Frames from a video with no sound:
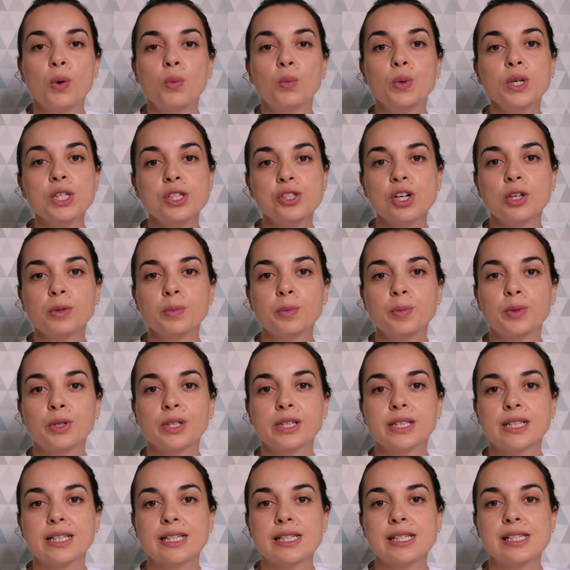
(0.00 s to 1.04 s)
with John
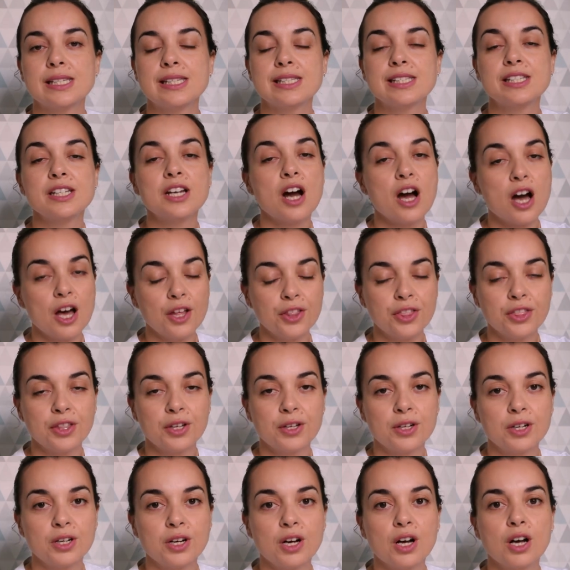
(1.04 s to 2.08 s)
Purkiss, the
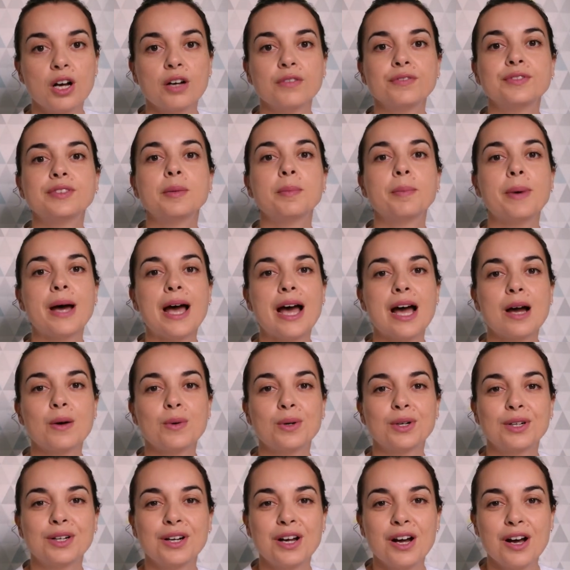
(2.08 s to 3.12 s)
author of The
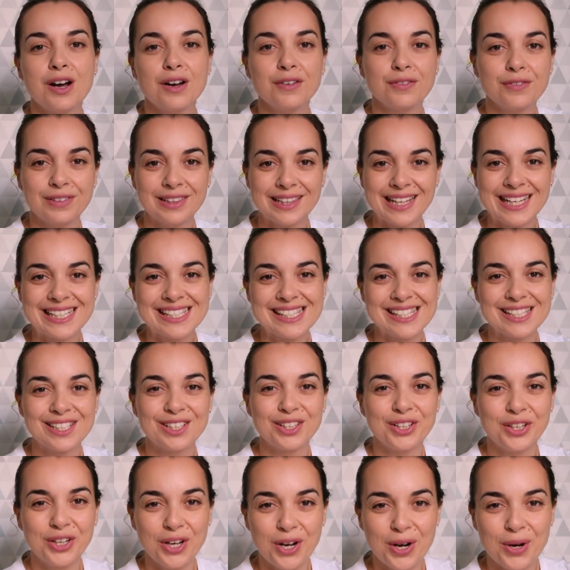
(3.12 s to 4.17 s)
Power of
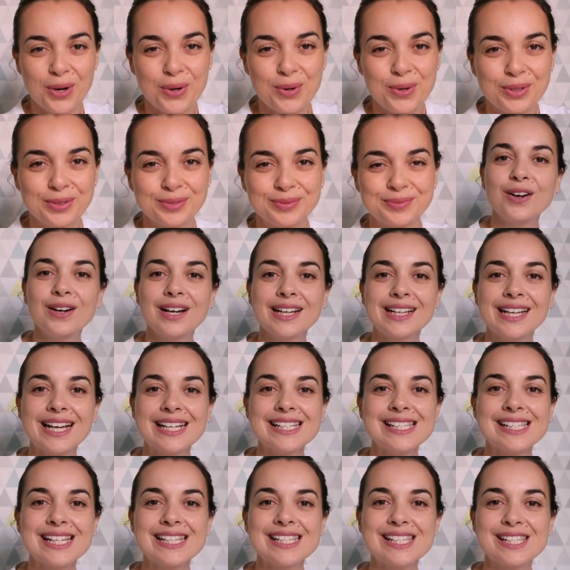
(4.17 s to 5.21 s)
Letting Go. All right,
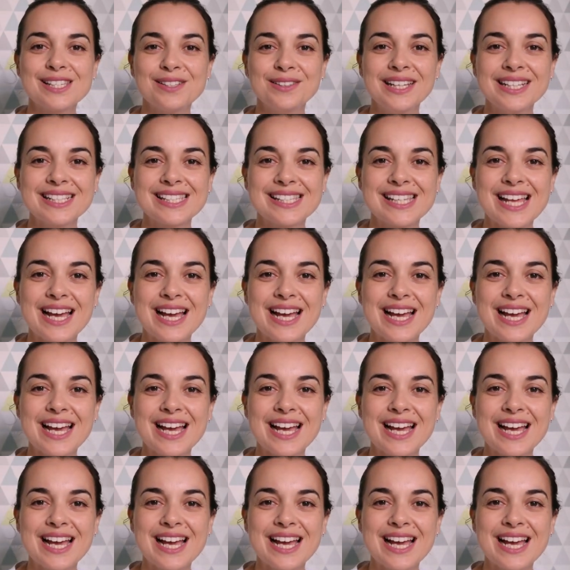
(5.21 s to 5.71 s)
guys, I see you next